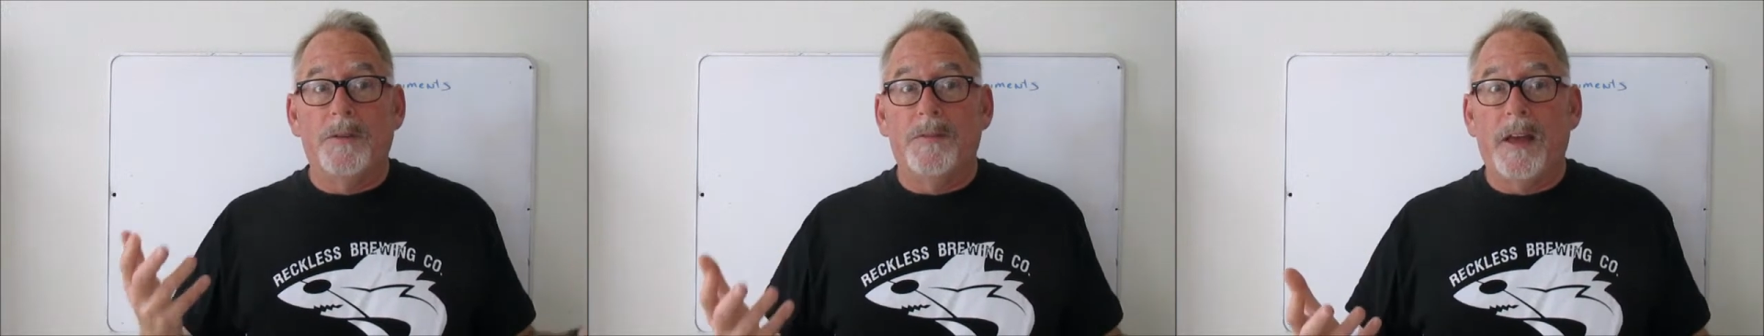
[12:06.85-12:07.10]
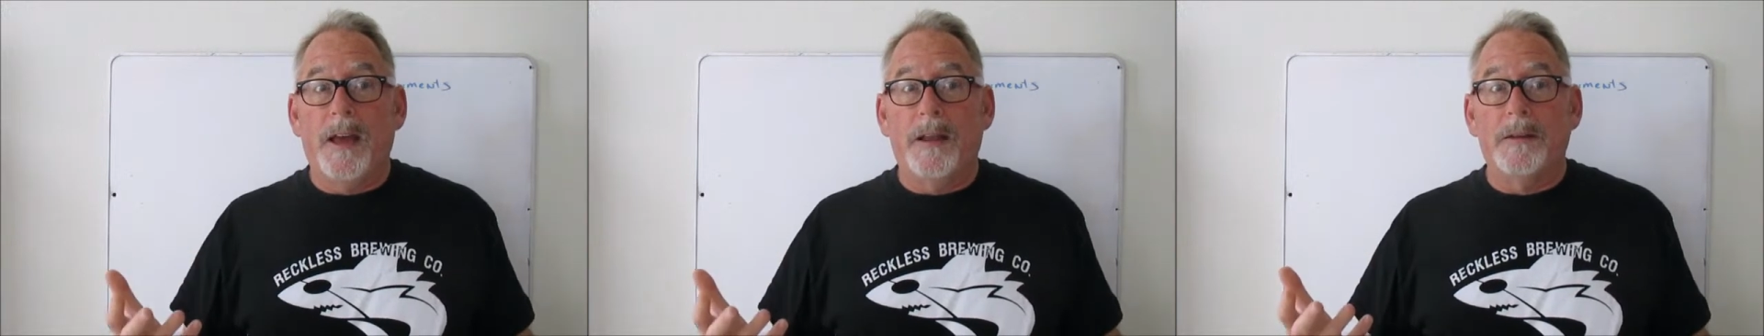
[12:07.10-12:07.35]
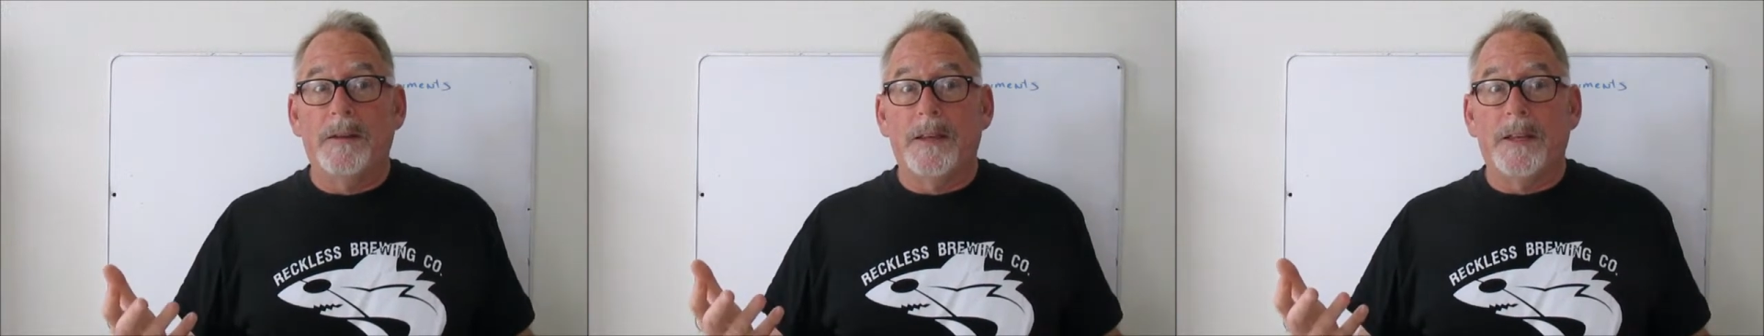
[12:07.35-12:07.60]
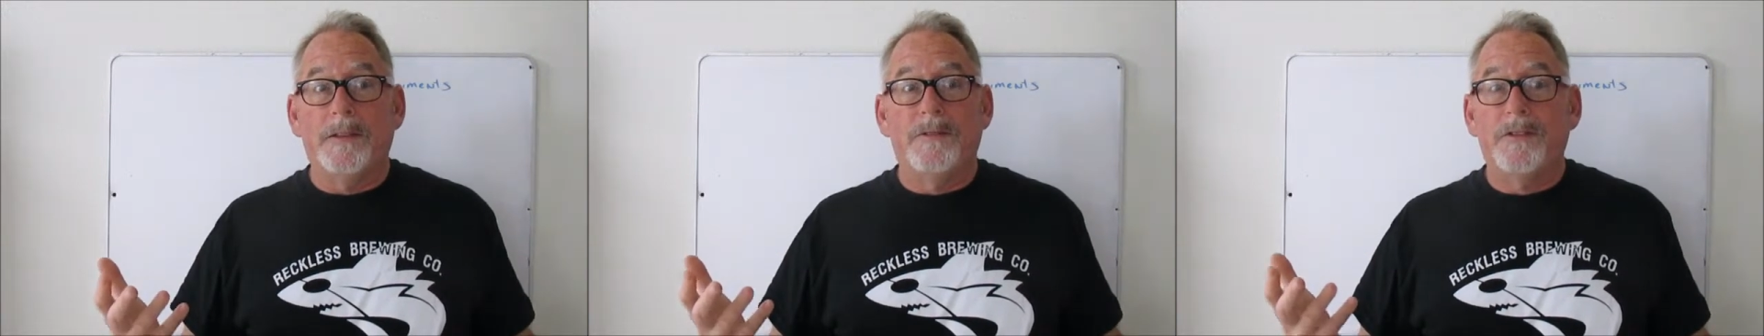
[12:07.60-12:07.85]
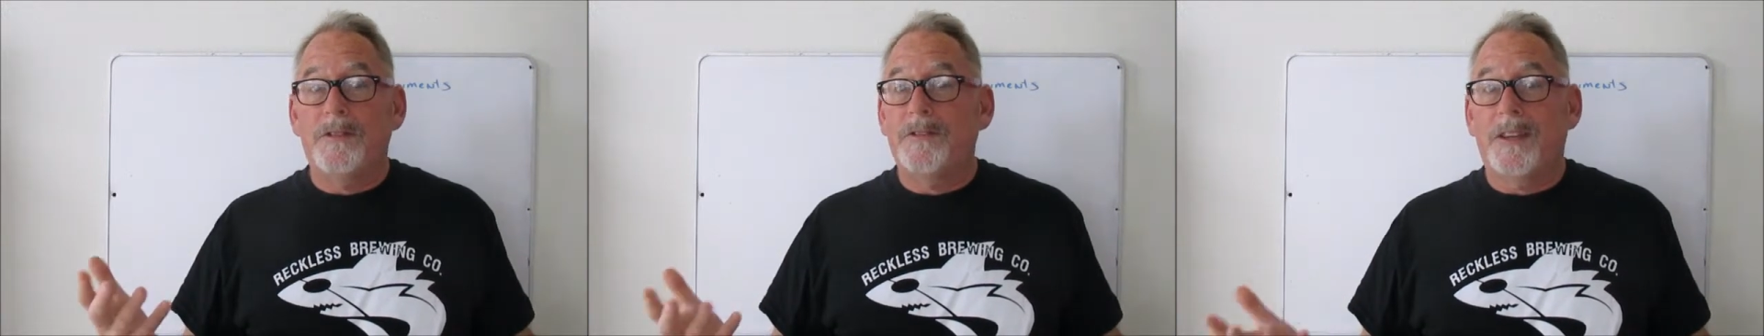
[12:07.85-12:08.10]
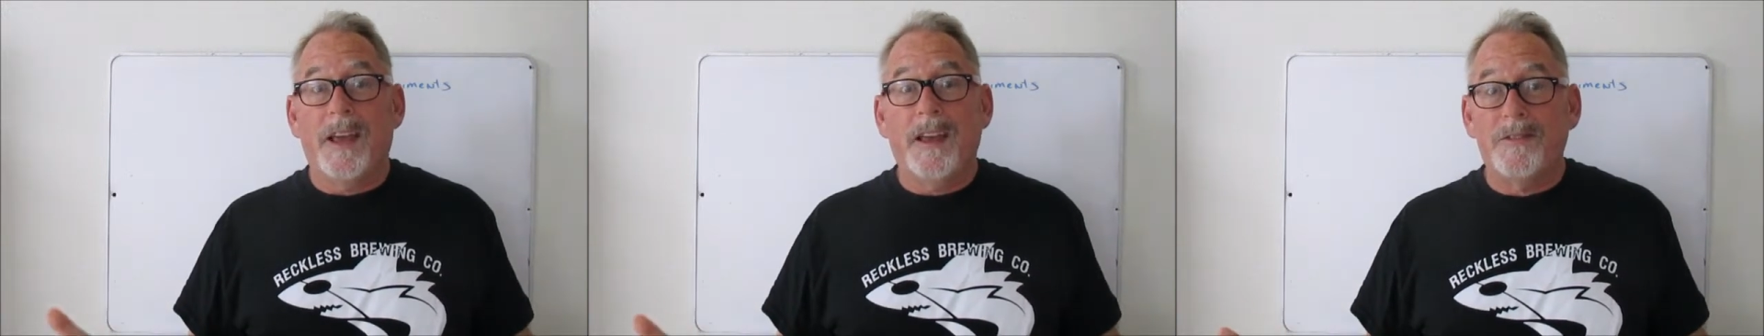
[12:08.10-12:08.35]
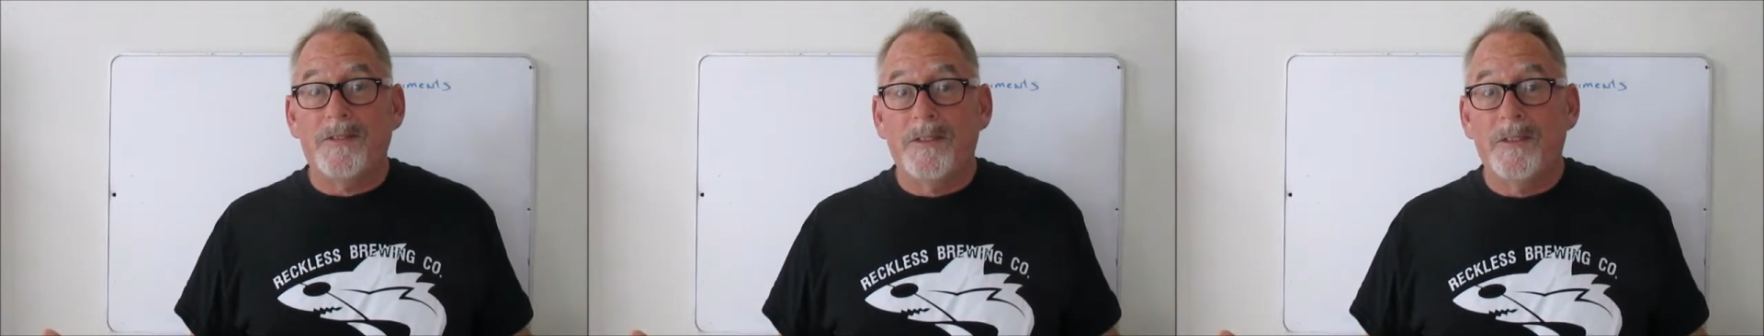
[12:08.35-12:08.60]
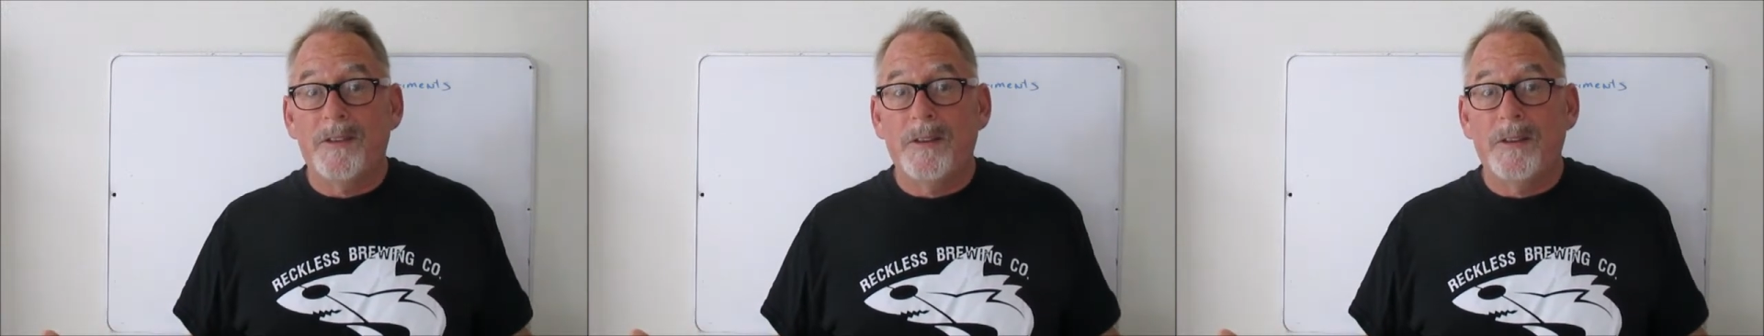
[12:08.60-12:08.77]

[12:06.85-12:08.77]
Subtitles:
of that, it's just a guess.